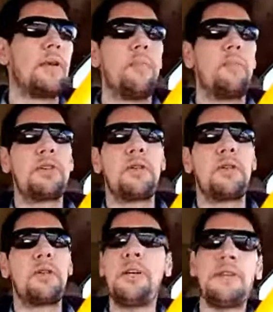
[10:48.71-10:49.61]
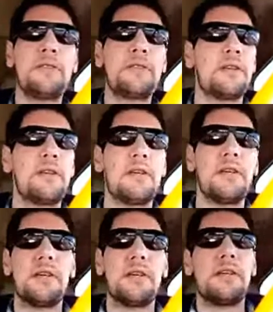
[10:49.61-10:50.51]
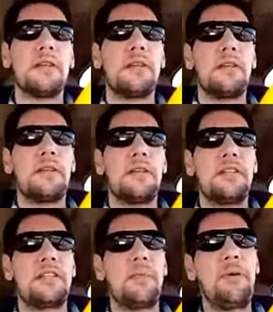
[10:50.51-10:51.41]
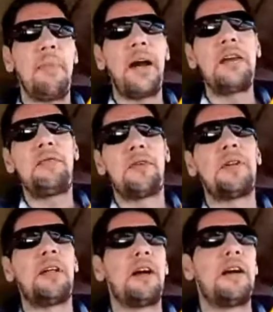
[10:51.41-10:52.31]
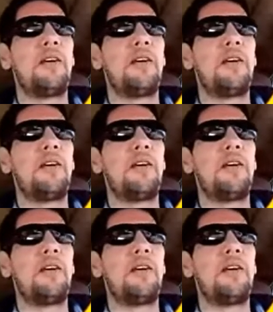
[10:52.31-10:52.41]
But the point is to be mindful